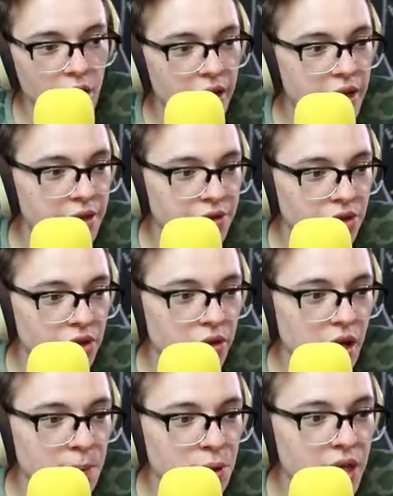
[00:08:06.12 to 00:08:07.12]
right, so
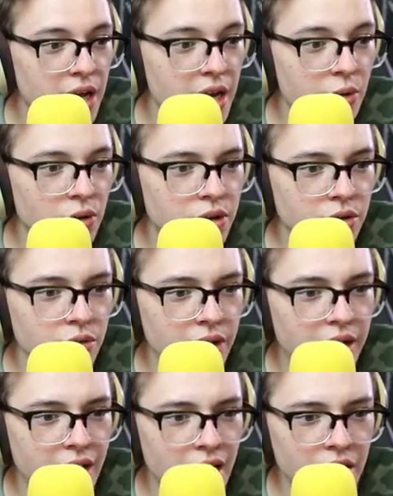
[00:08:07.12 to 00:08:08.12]
option A, well, you want to
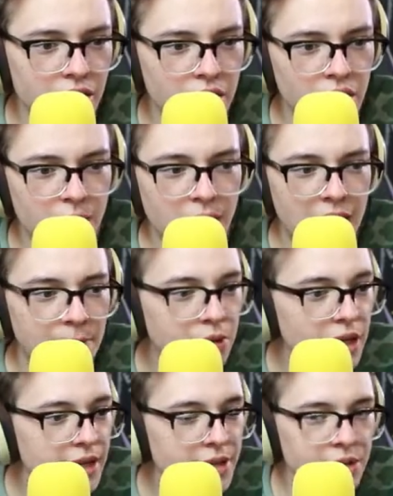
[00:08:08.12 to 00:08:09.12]
get out of here and go to my
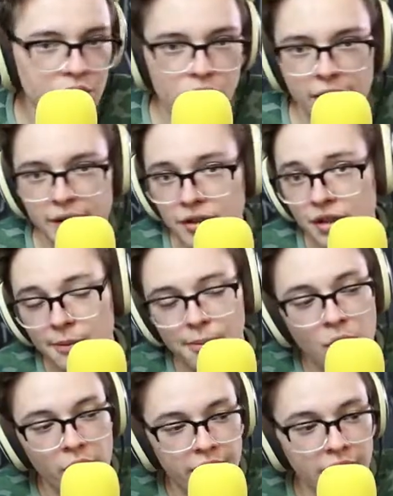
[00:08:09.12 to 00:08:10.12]
place? Straight and to the
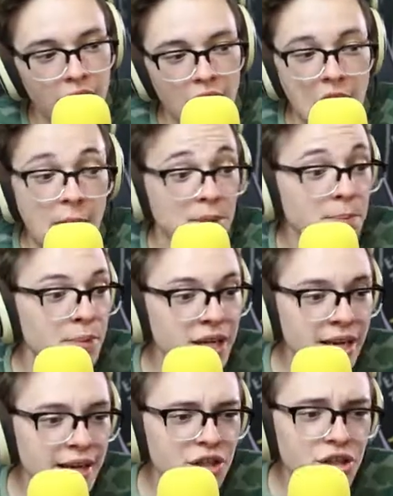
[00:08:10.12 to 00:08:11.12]
point. Option B,
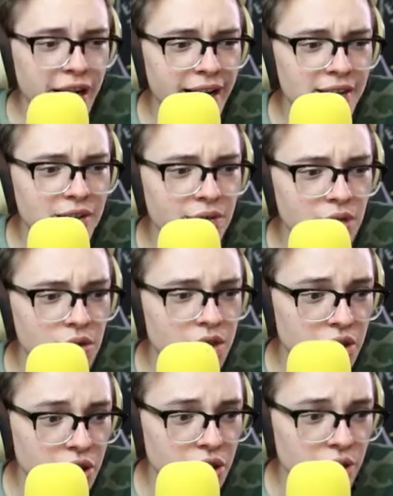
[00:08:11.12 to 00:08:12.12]
any chance of you
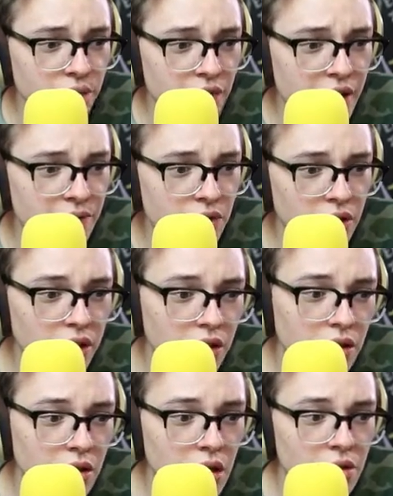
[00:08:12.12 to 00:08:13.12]
ditching your friend for a little
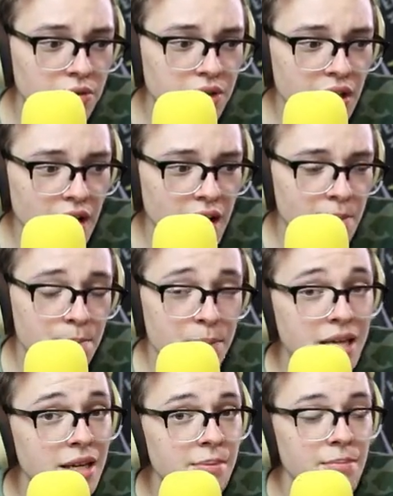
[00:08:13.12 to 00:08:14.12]
alone time?
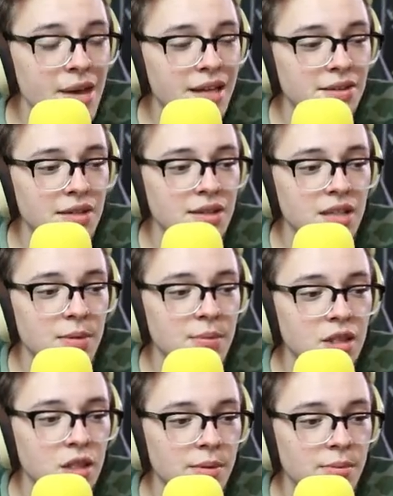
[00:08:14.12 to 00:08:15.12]
B makes it seem a
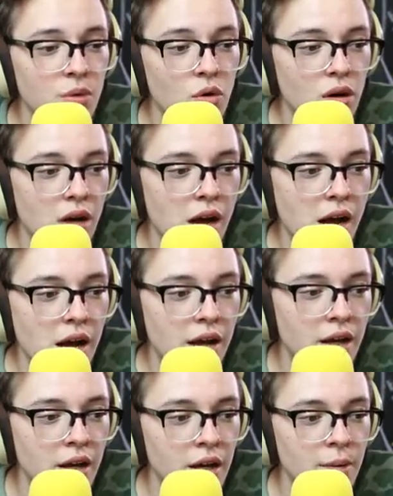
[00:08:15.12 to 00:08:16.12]
little bit
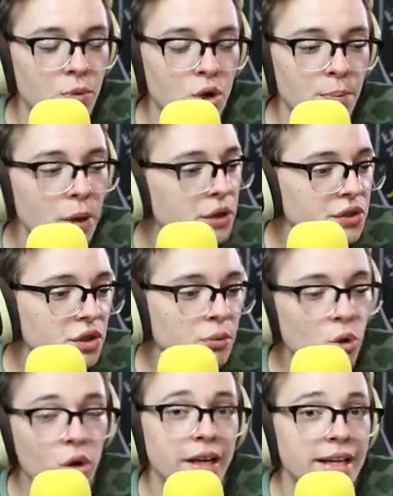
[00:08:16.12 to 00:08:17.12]
more personal,
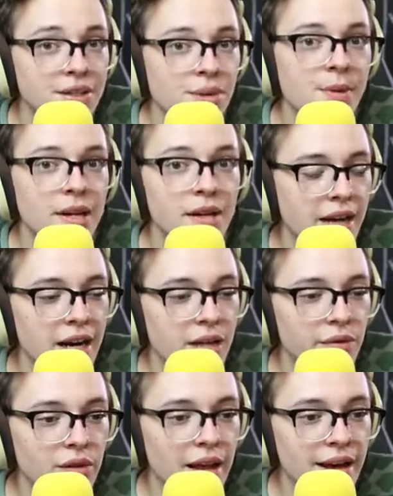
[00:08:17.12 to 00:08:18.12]
more intimate, kind
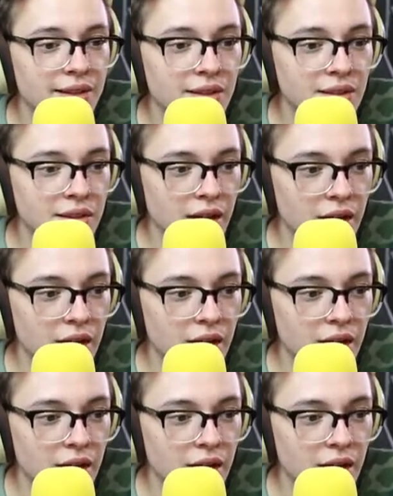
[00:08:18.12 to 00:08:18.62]
of less,